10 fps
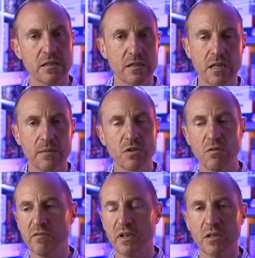is the same
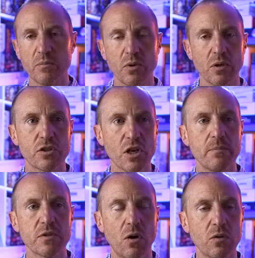sort of thing, and put
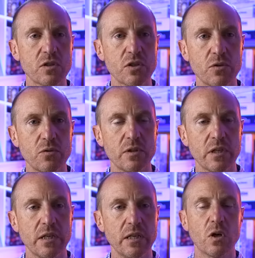gems onto
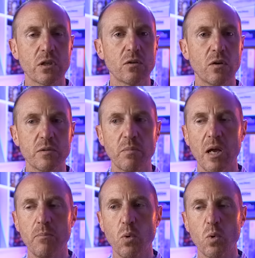the icon on your
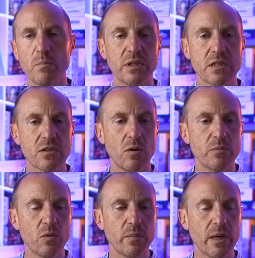player board, but this time
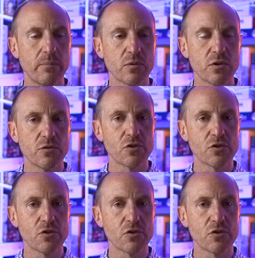you'll be able to